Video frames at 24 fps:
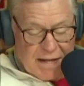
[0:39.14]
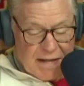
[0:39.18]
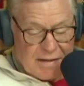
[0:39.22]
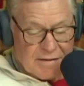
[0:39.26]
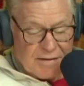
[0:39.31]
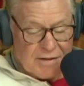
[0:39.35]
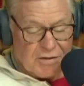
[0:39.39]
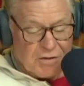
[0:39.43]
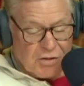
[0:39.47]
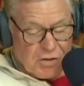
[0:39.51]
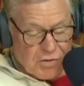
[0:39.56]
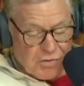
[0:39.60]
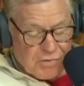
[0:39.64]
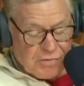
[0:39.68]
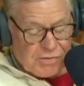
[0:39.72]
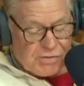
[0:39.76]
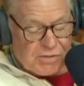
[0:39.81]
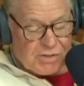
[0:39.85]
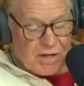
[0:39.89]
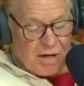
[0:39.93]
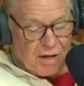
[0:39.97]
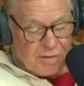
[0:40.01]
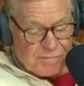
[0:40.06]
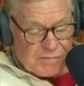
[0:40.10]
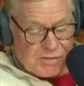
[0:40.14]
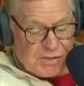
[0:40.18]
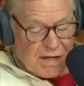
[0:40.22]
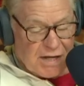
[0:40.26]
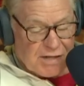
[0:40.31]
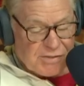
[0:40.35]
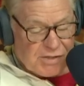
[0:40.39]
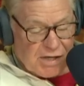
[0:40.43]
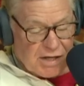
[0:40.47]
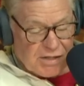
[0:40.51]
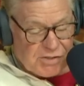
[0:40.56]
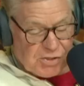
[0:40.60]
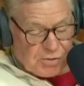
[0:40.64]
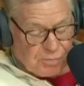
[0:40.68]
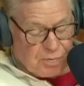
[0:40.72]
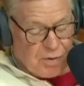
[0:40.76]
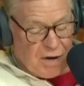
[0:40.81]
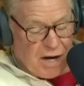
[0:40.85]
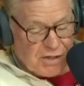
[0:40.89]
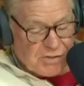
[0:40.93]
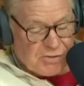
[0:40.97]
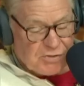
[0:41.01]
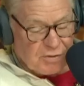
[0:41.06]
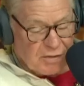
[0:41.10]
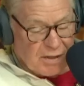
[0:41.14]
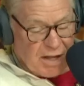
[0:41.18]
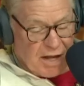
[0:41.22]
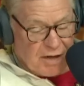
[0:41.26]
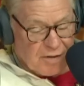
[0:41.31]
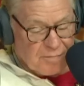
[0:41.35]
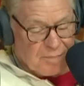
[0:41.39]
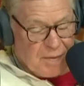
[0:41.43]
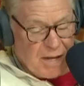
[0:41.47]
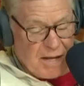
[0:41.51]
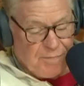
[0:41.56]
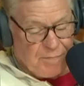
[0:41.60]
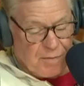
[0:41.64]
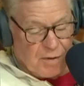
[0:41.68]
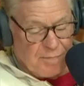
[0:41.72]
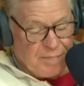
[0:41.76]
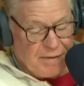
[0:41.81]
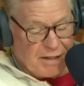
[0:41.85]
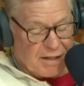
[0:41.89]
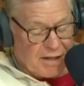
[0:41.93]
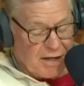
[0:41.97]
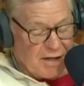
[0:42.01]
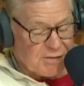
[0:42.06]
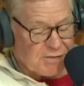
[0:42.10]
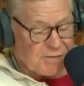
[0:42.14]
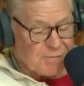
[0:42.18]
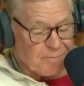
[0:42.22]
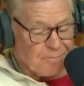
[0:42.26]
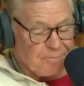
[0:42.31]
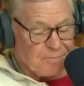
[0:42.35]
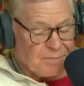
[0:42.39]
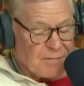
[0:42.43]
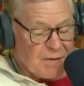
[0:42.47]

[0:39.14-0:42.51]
The news comes as a surprise to a lot of people because